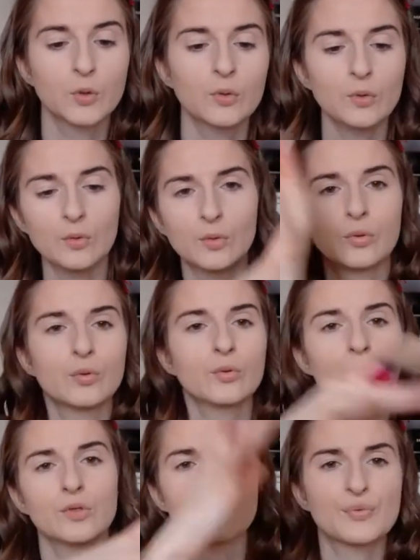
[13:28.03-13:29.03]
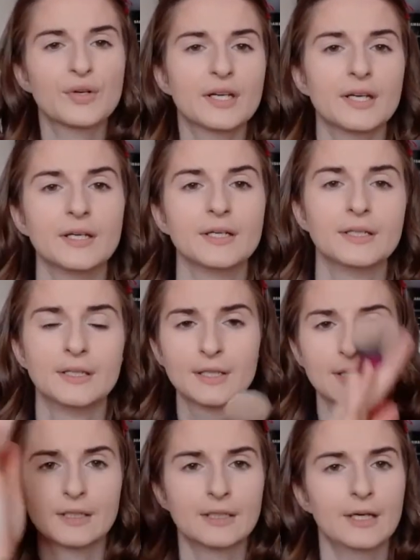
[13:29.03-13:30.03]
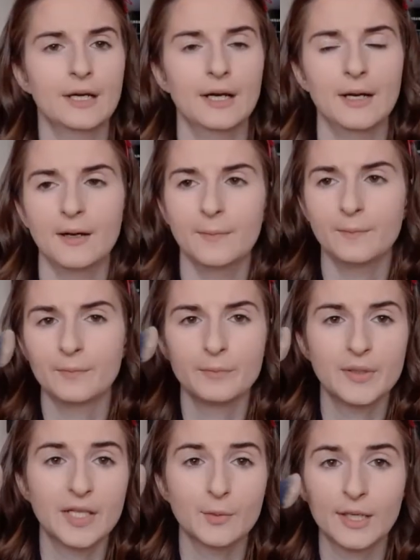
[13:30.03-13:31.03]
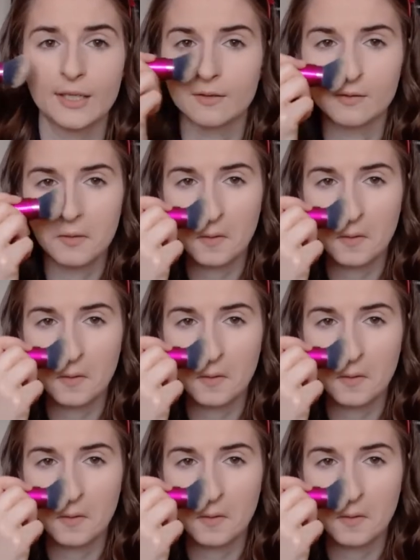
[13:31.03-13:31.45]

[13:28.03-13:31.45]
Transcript: Ooh, it's really billowing.